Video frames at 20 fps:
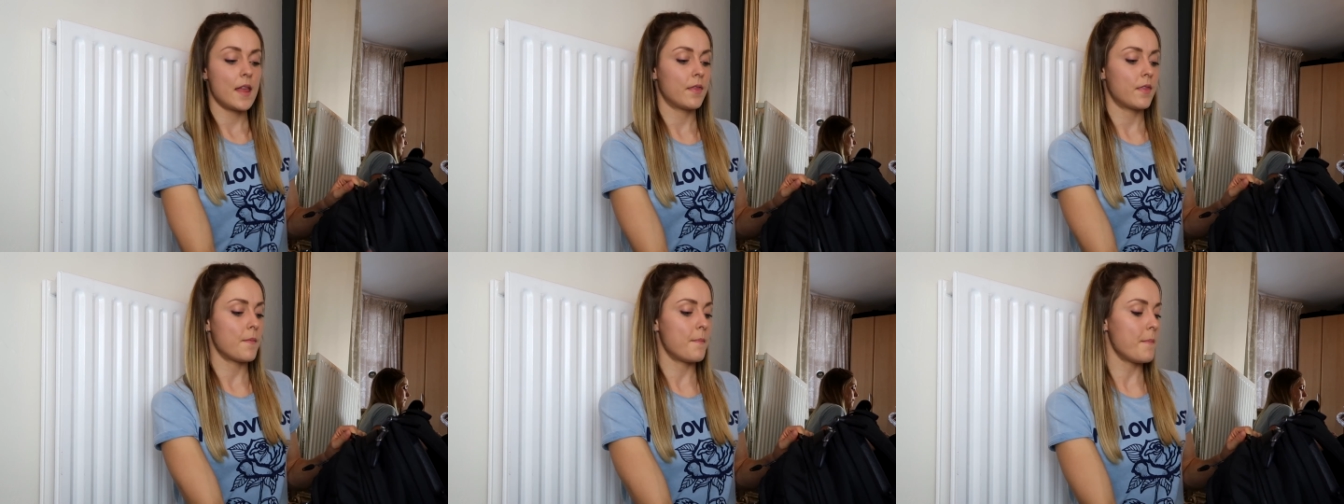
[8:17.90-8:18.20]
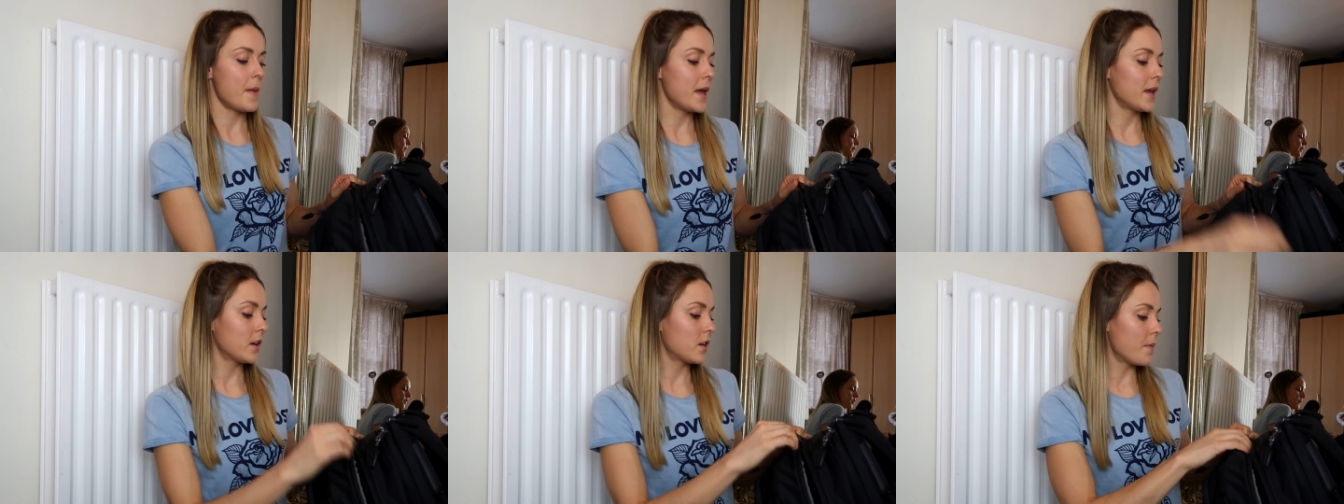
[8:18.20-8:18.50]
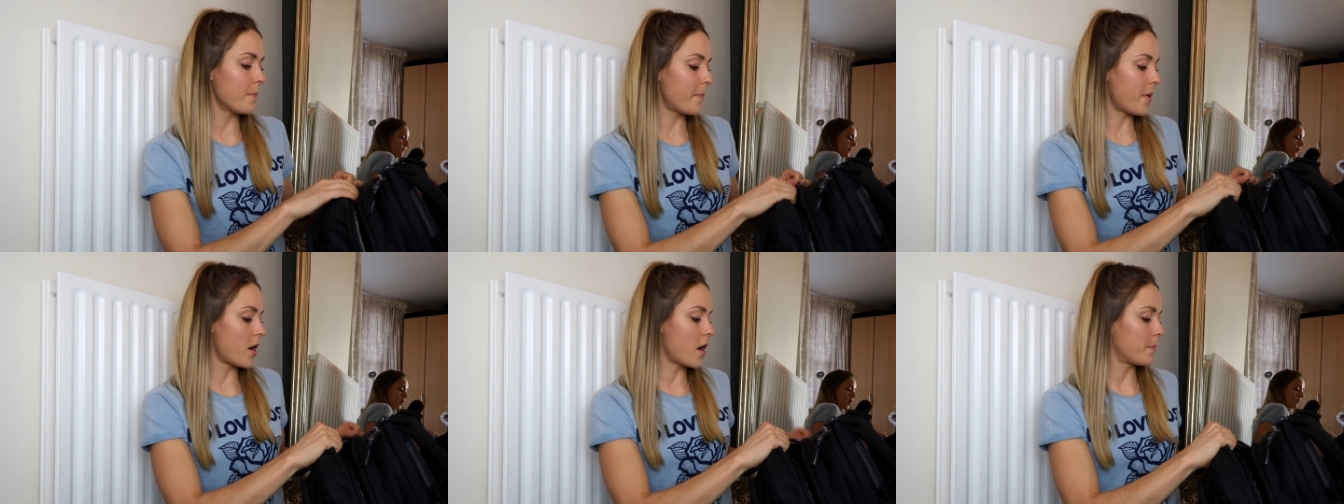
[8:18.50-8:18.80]
in the main
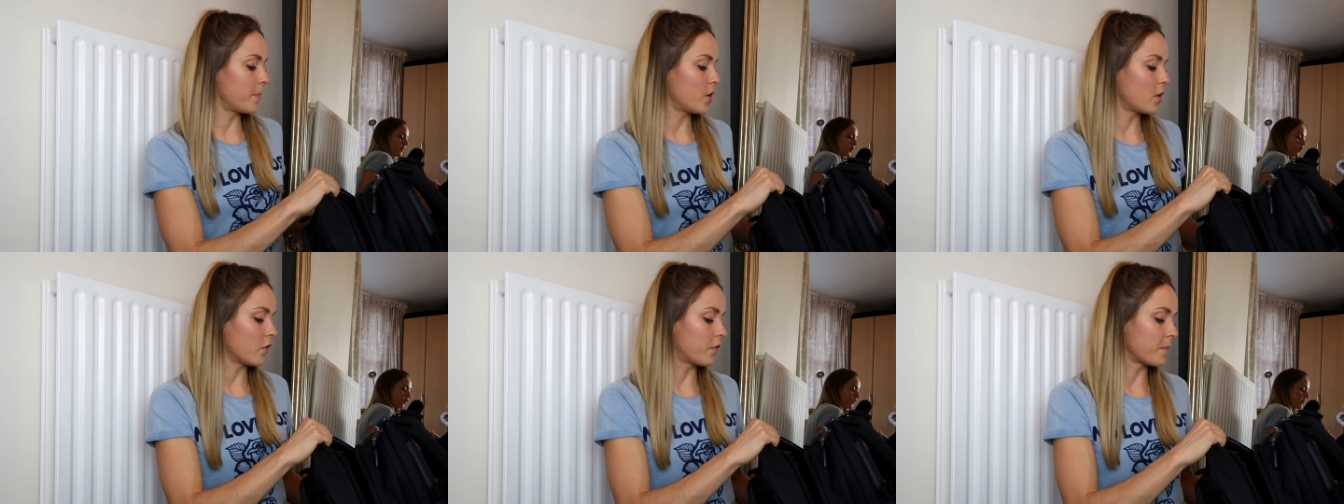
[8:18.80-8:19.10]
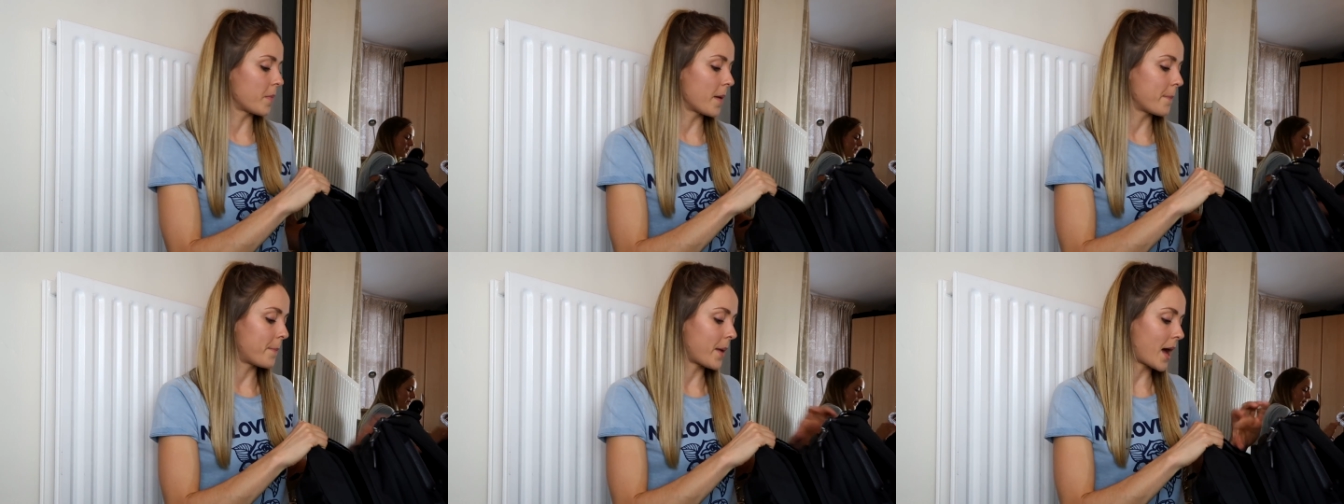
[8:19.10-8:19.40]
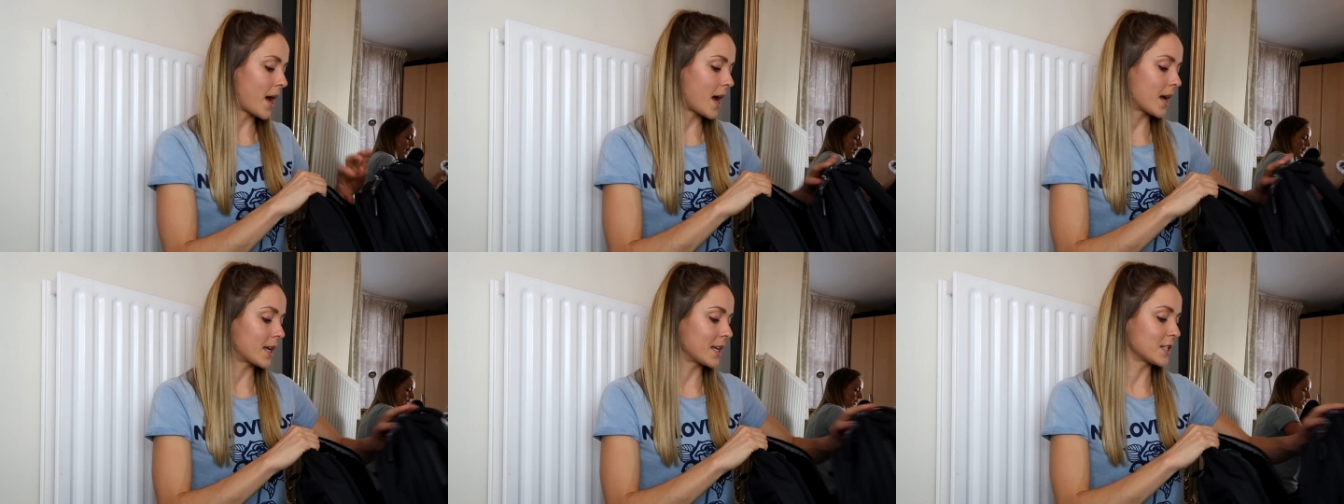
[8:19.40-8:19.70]
compartment of my
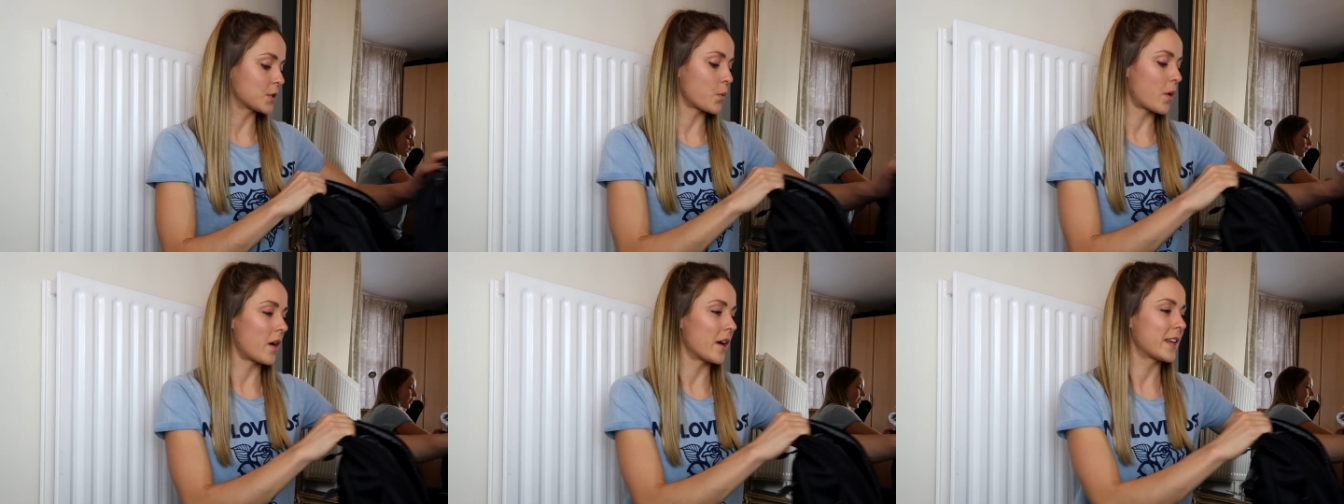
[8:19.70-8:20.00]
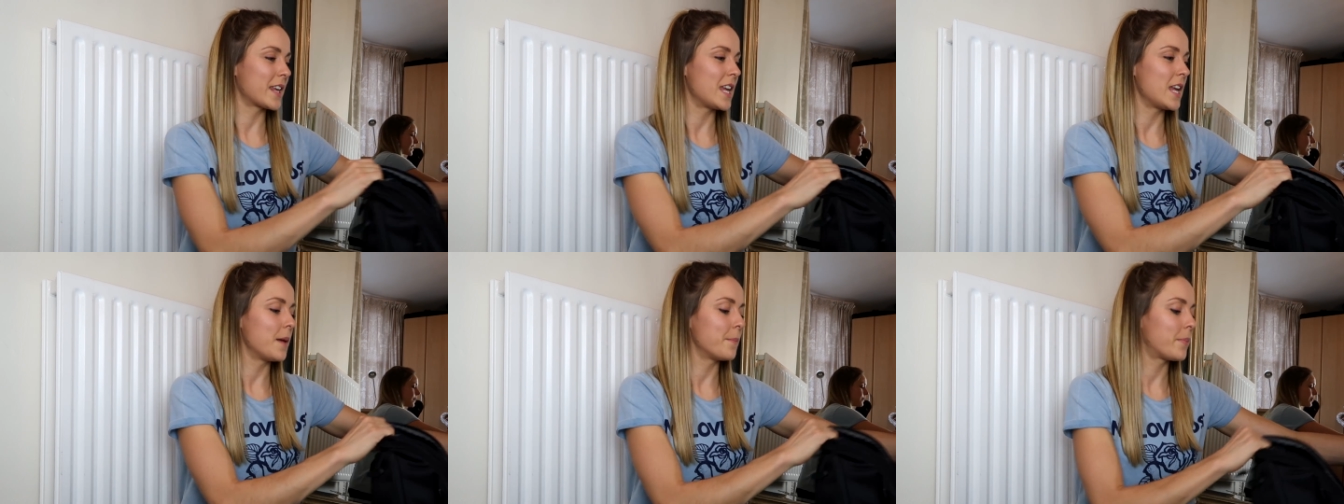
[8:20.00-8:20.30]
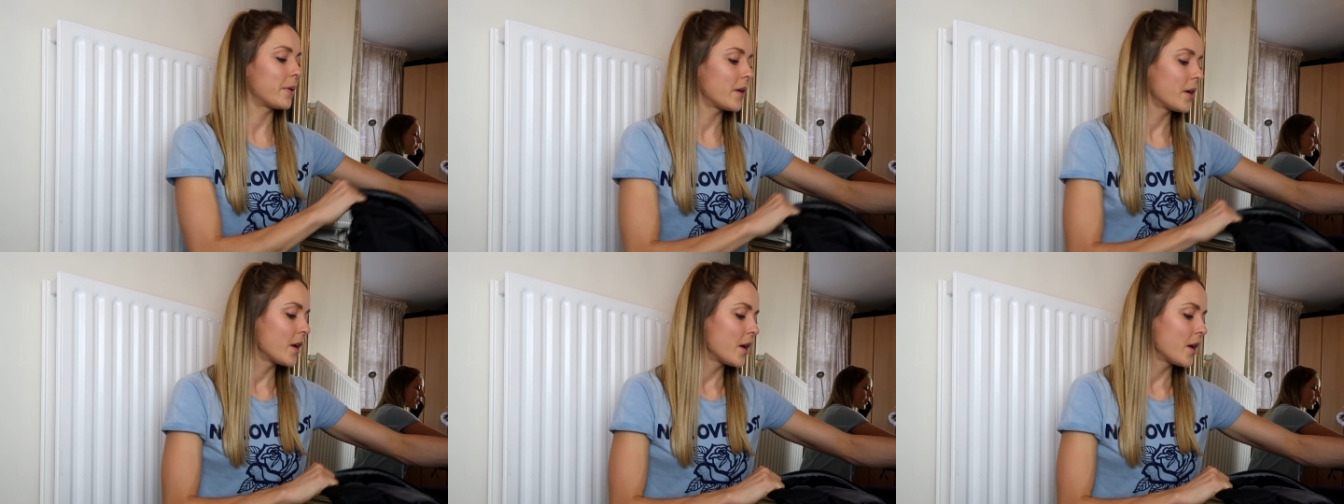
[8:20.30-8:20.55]
bag is where I keep